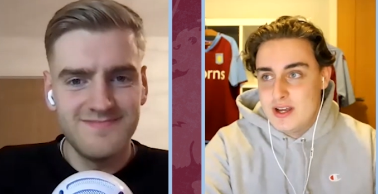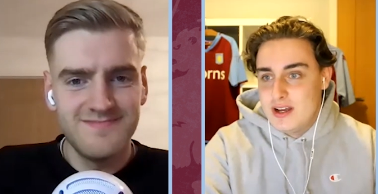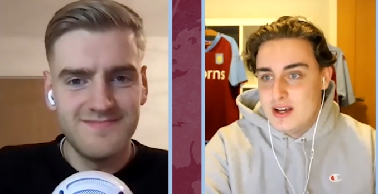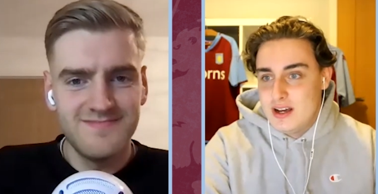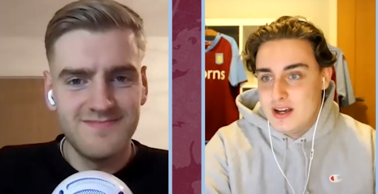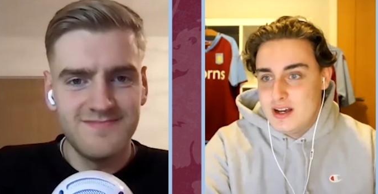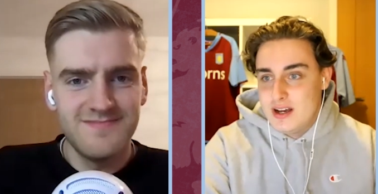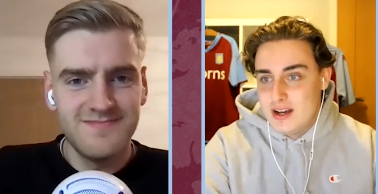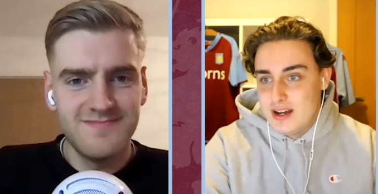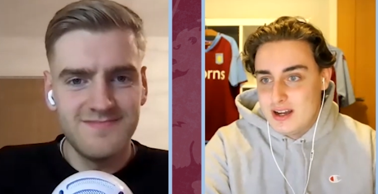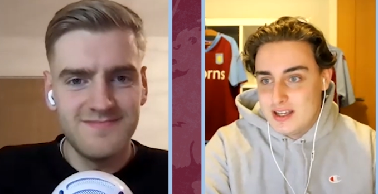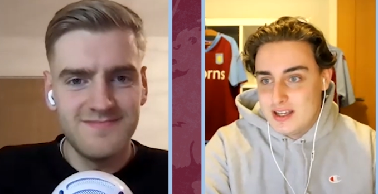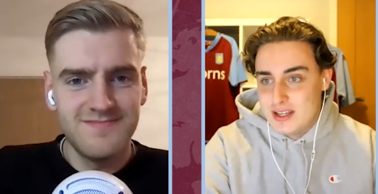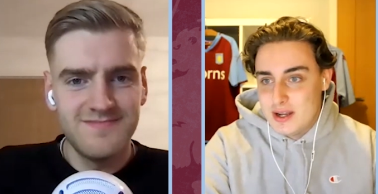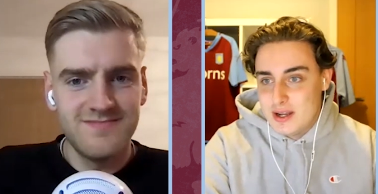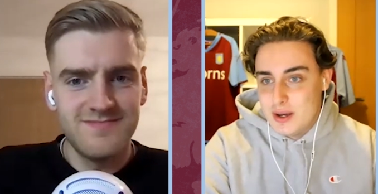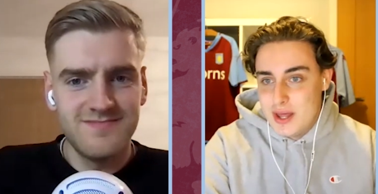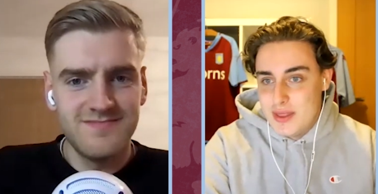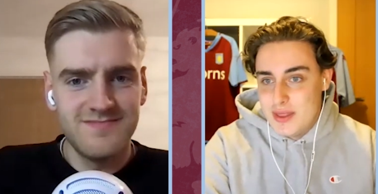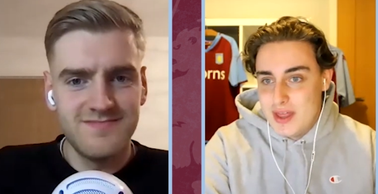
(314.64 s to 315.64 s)
Speaker 1: Uh, you know,
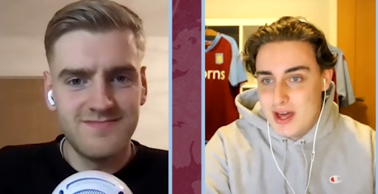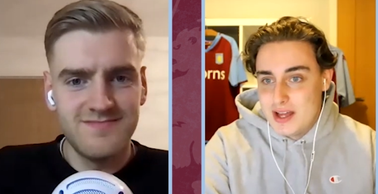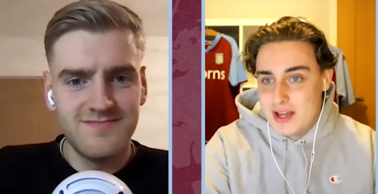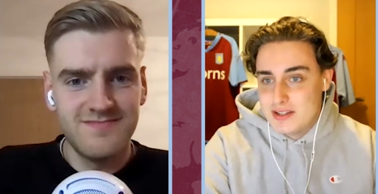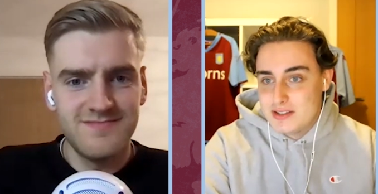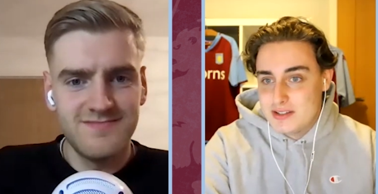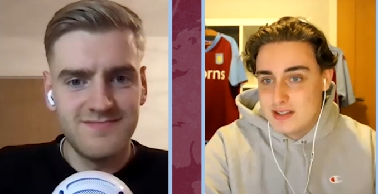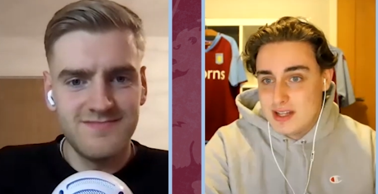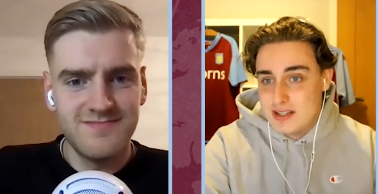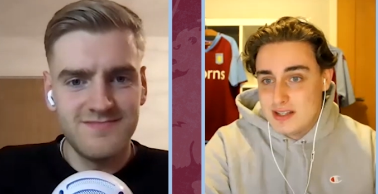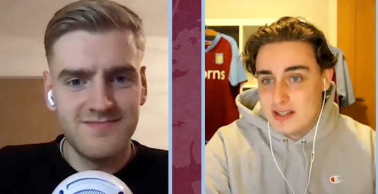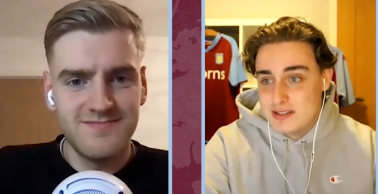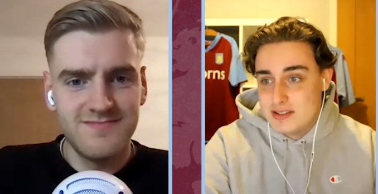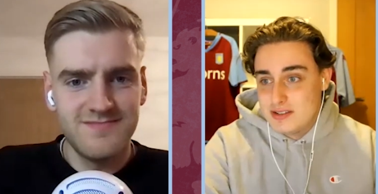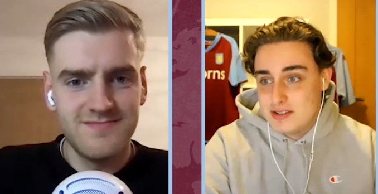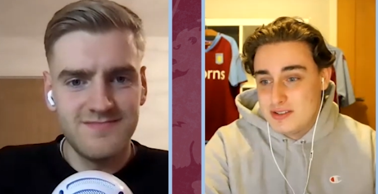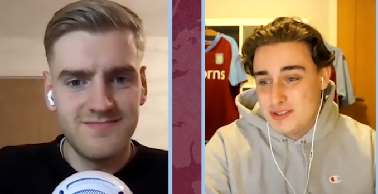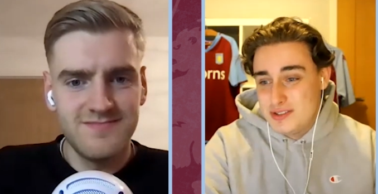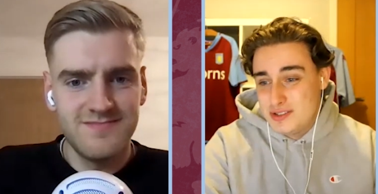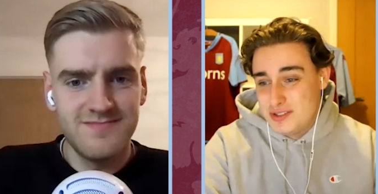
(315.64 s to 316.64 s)
and that, that
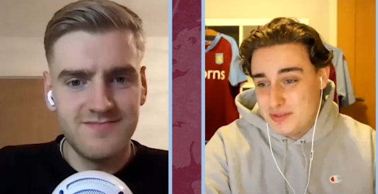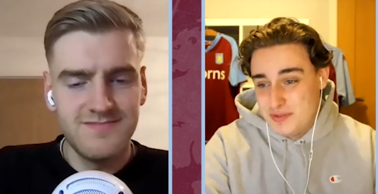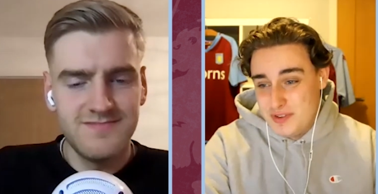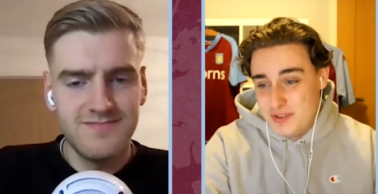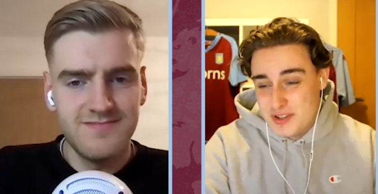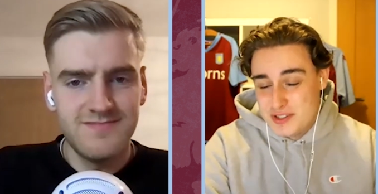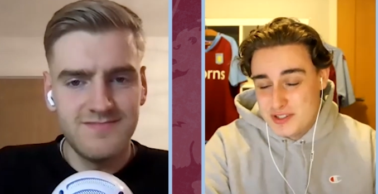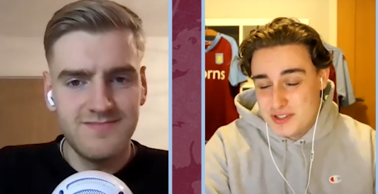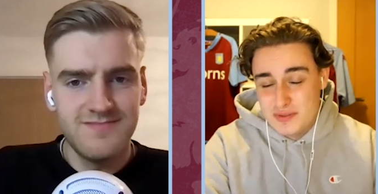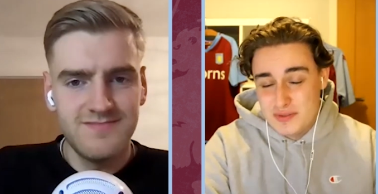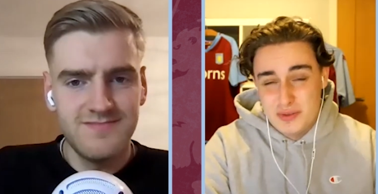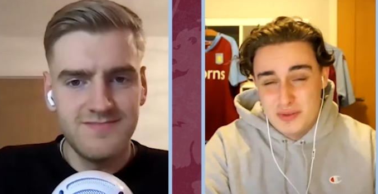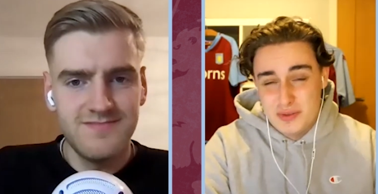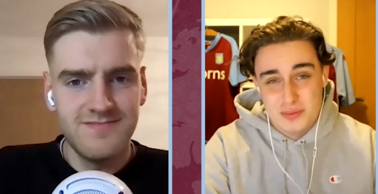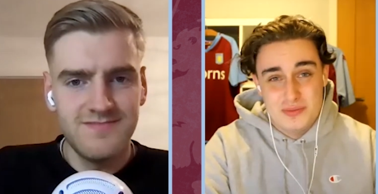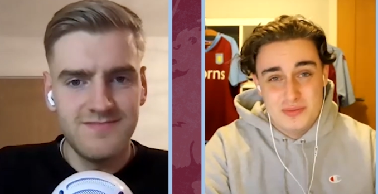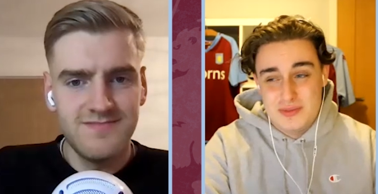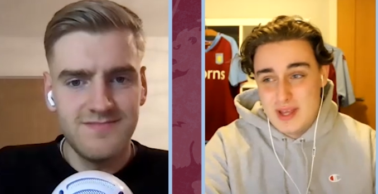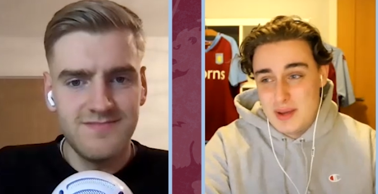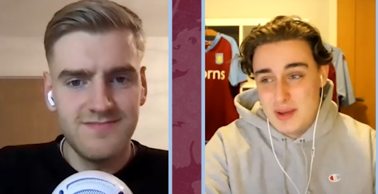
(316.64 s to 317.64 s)
first of all
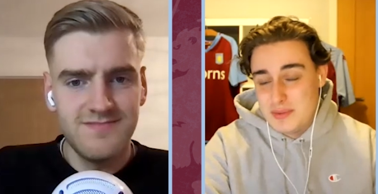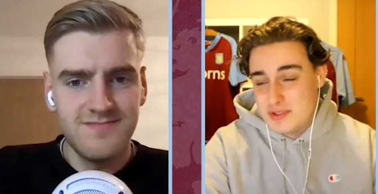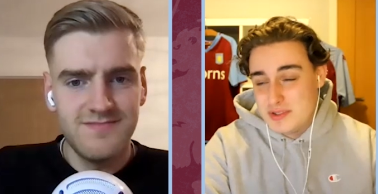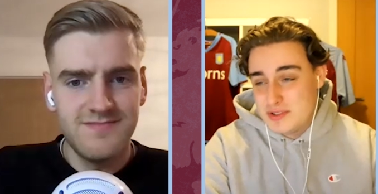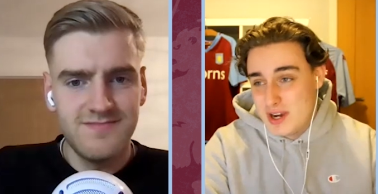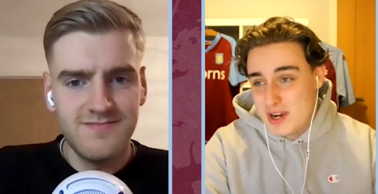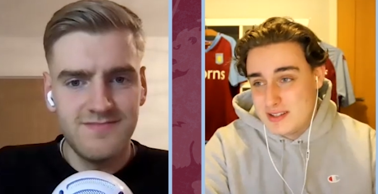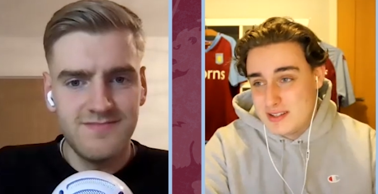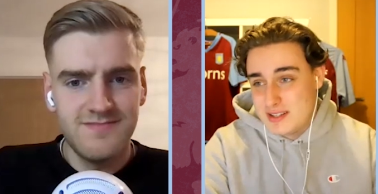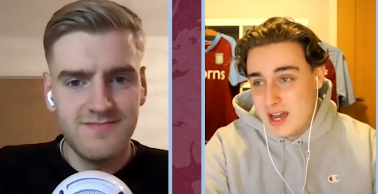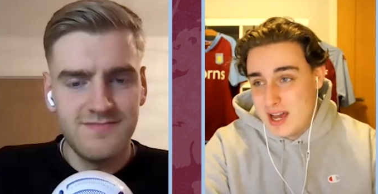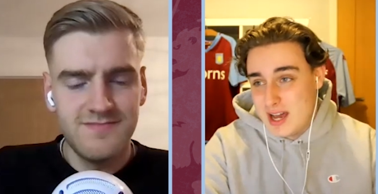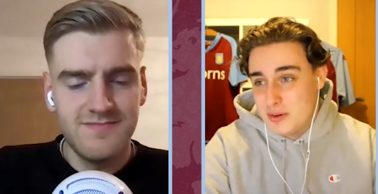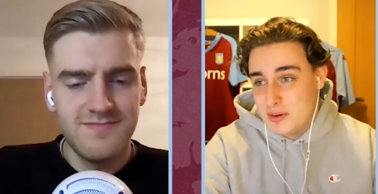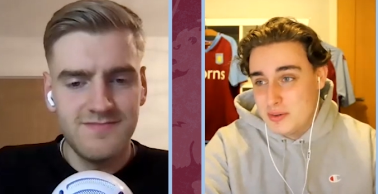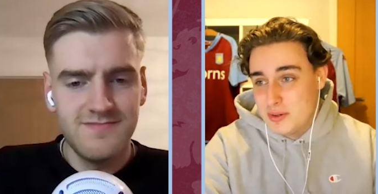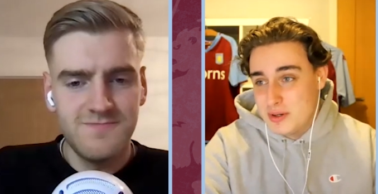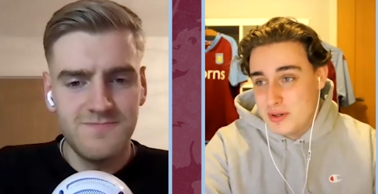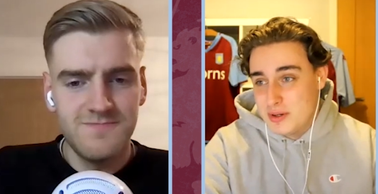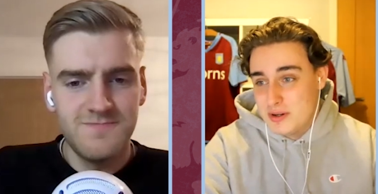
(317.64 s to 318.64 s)
demonstrates
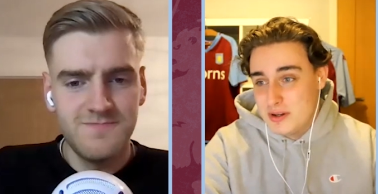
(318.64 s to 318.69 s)
how